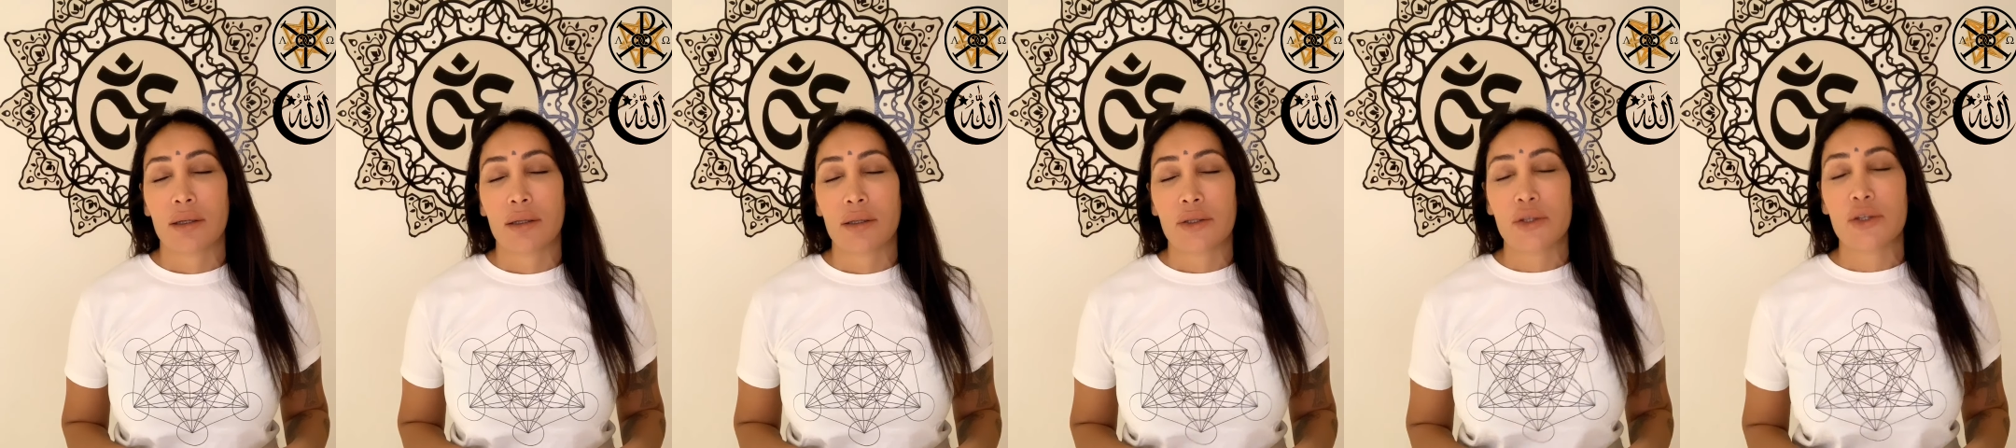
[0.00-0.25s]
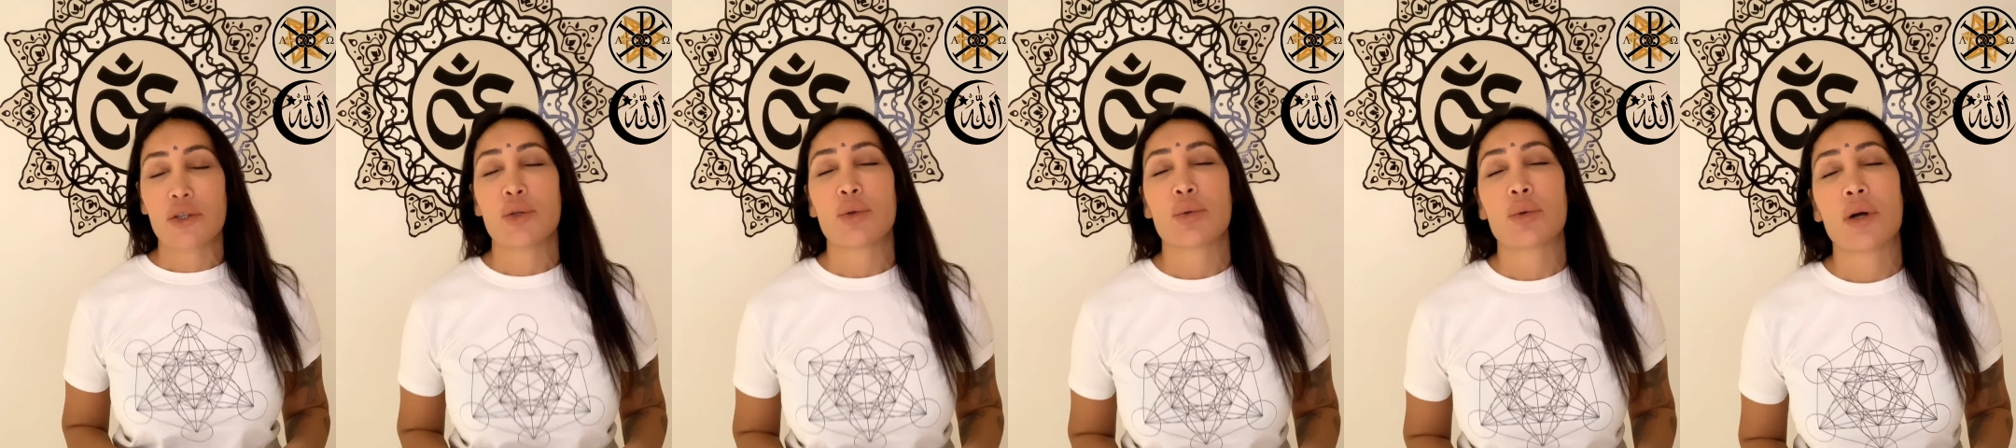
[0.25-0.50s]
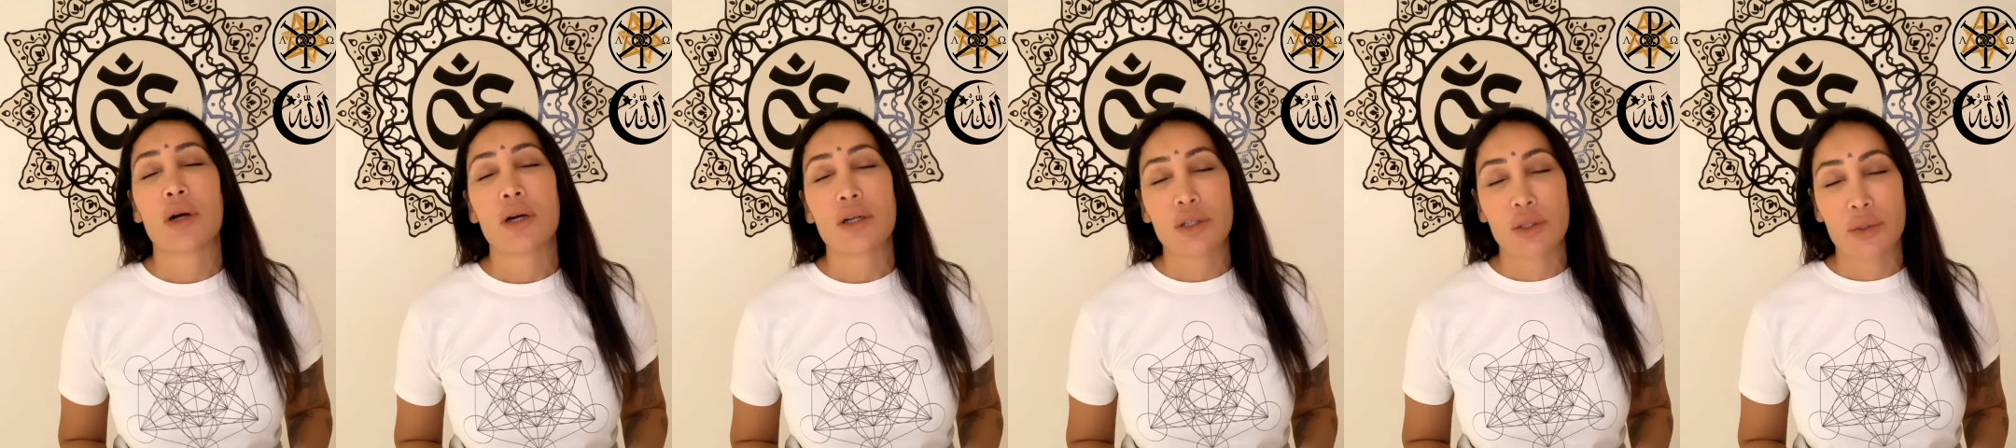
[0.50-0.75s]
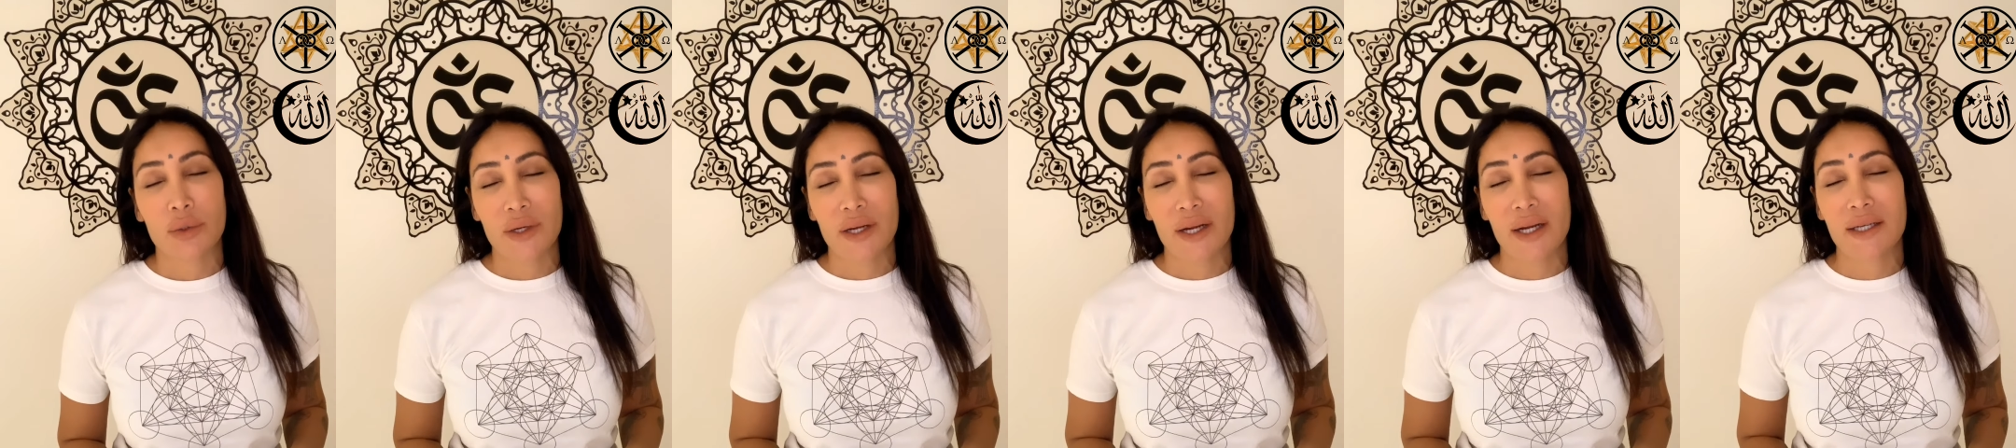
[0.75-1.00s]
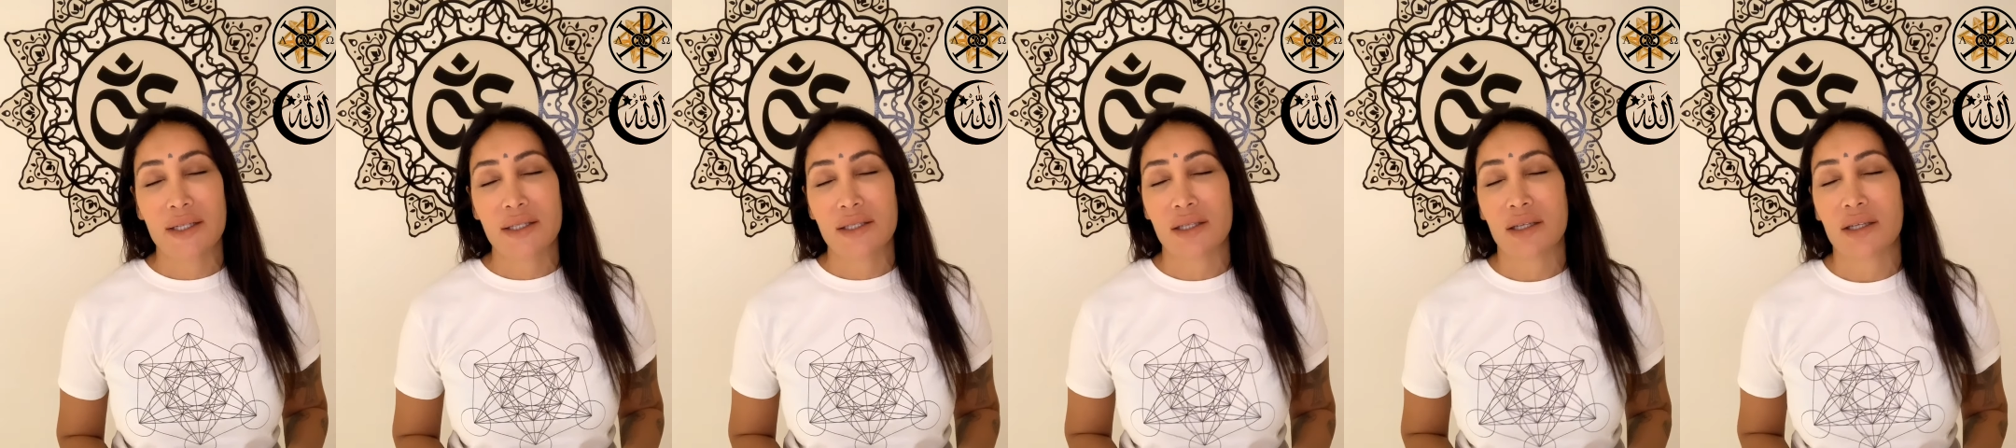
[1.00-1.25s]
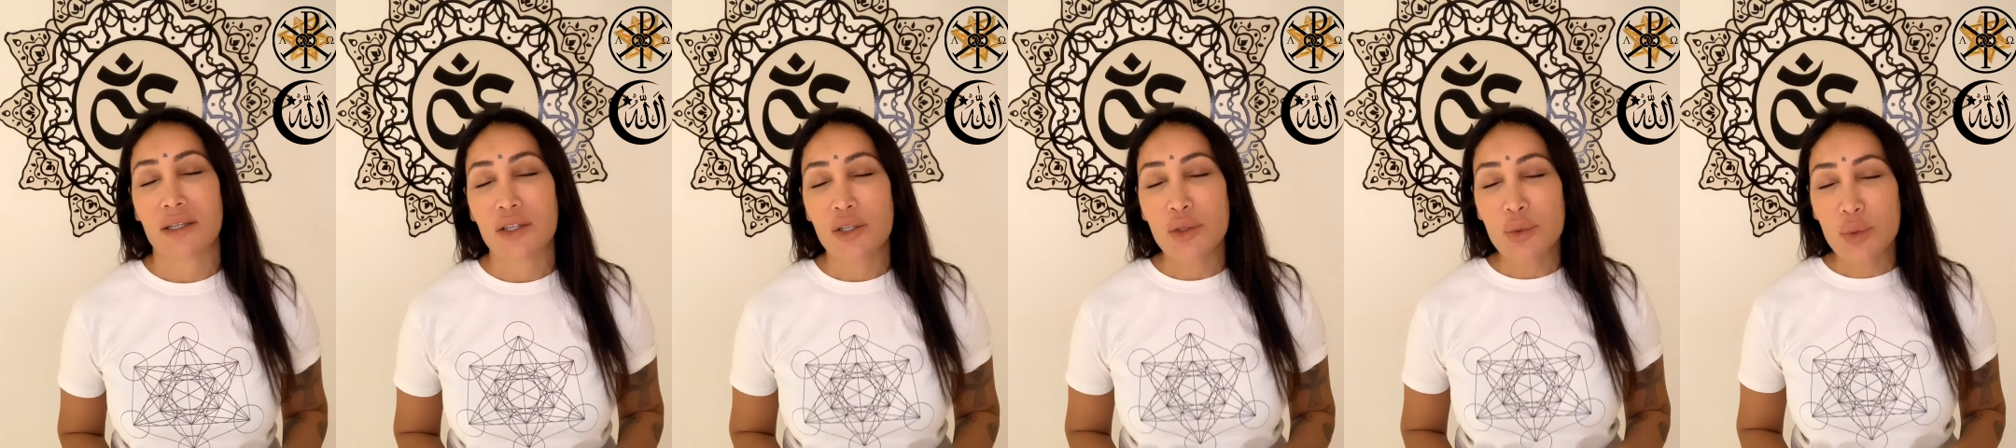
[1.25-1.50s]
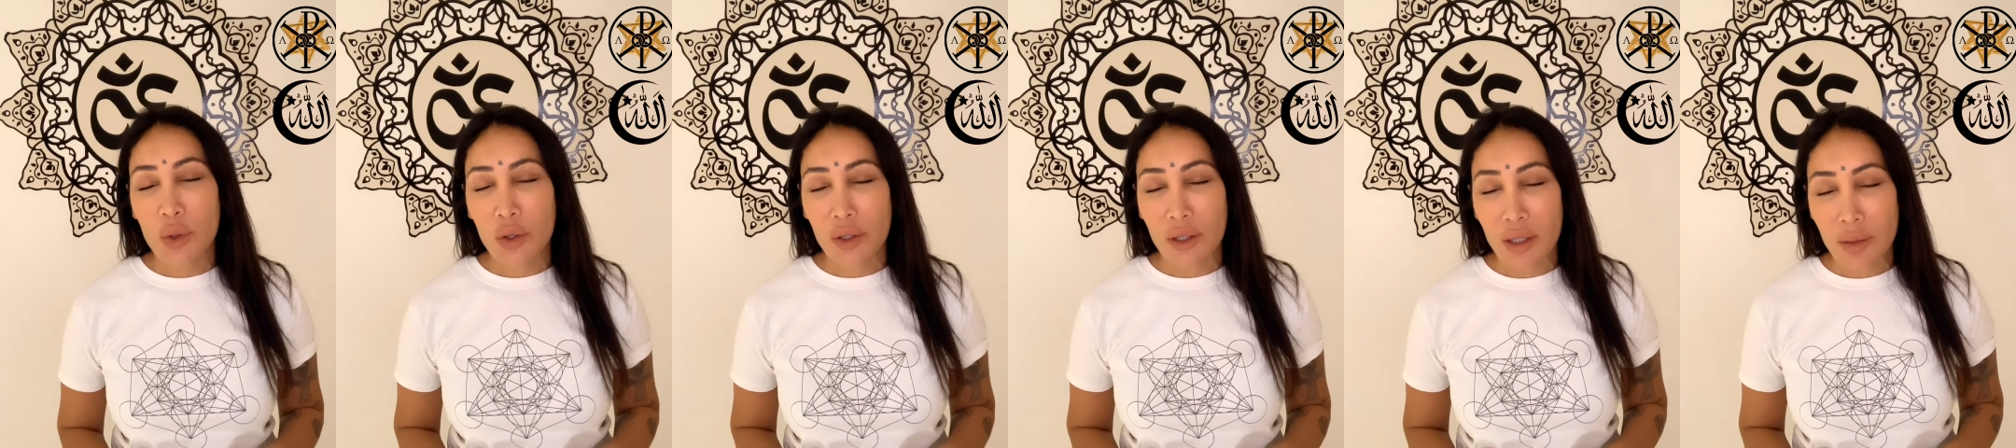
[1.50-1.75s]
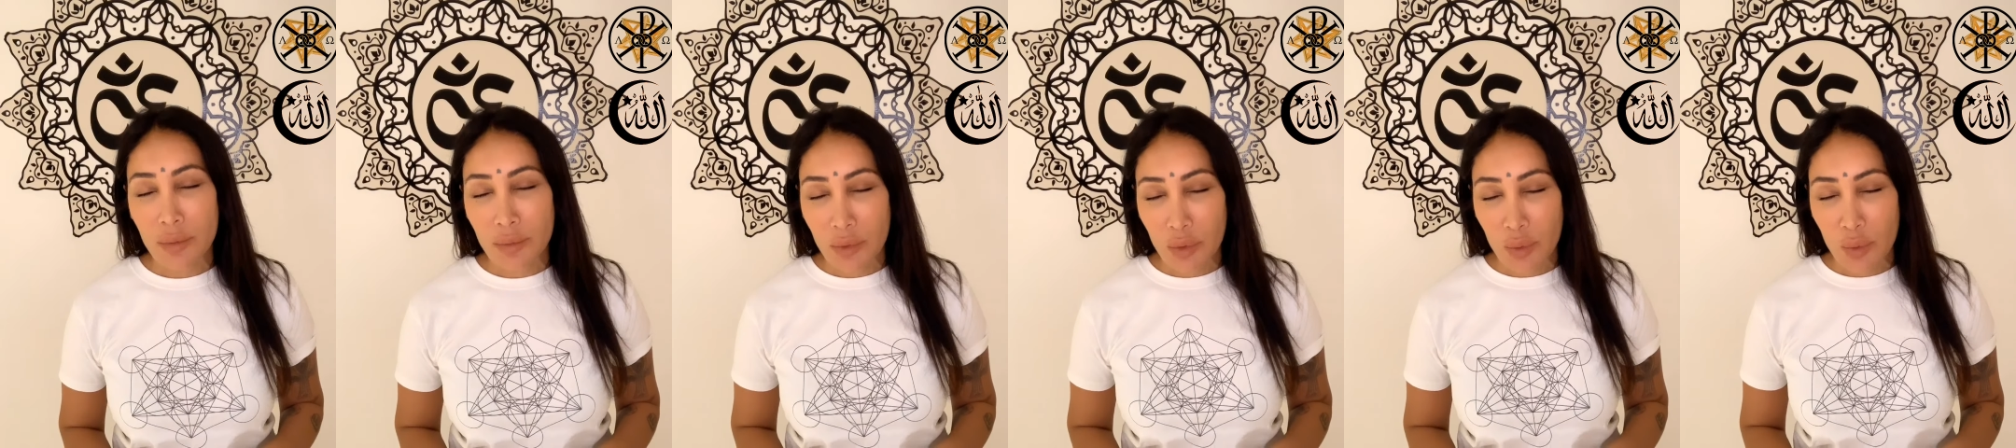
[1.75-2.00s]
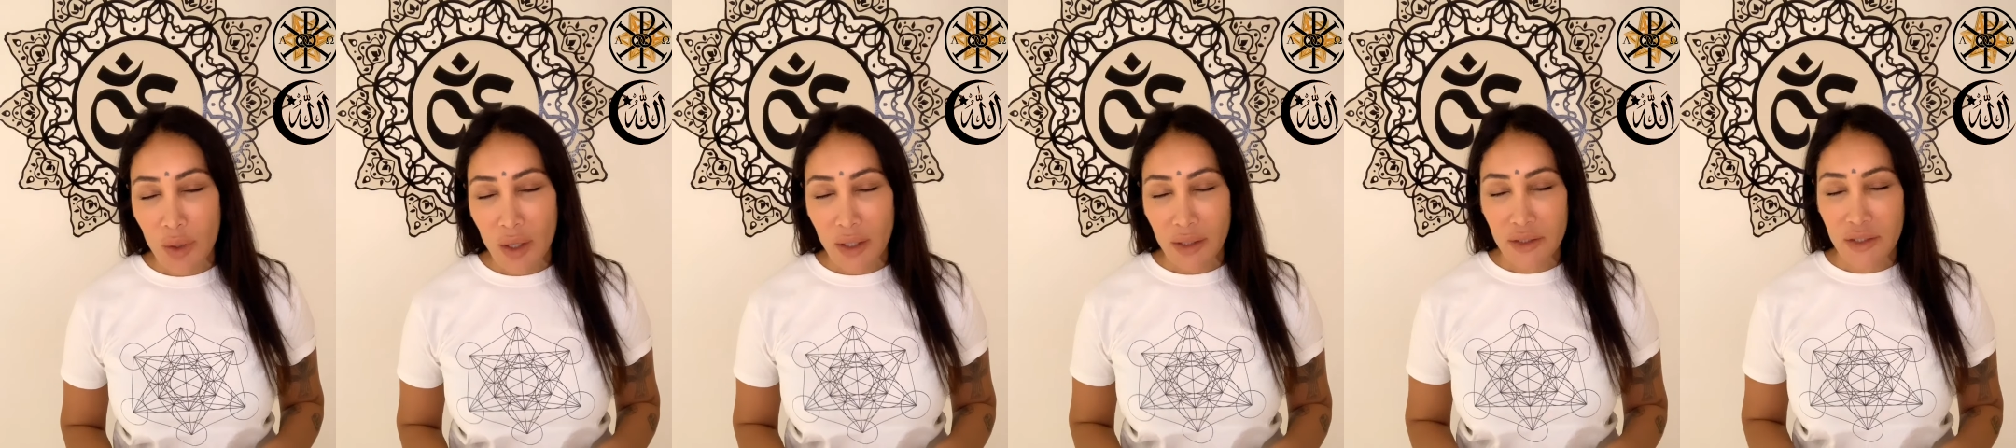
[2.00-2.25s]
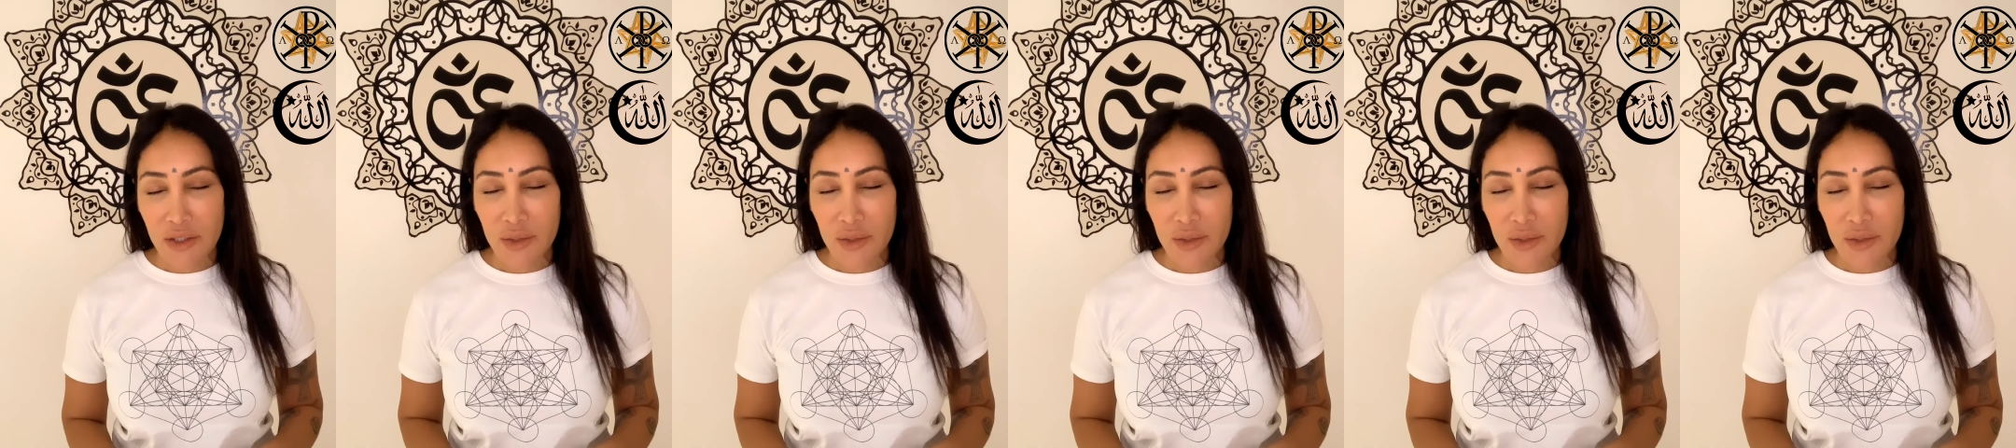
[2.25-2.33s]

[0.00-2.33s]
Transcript: you are creator, you are number one,